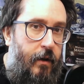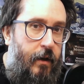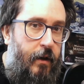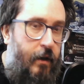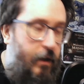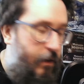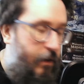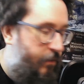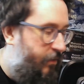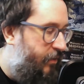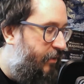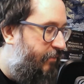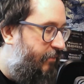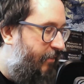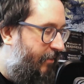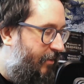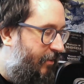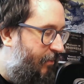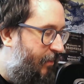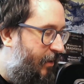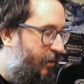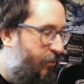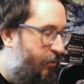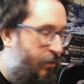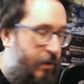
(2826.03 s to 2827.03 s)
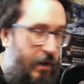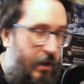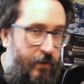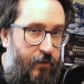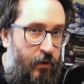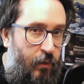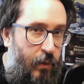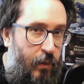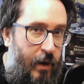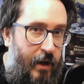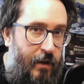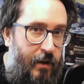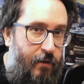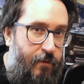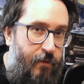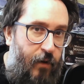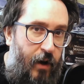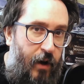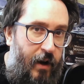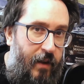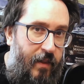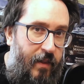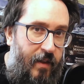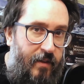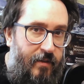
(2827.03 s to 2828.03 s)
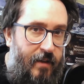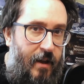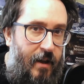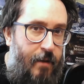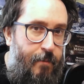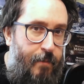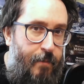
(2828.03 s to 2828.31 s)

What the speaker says: You just directed me to a different way to find the same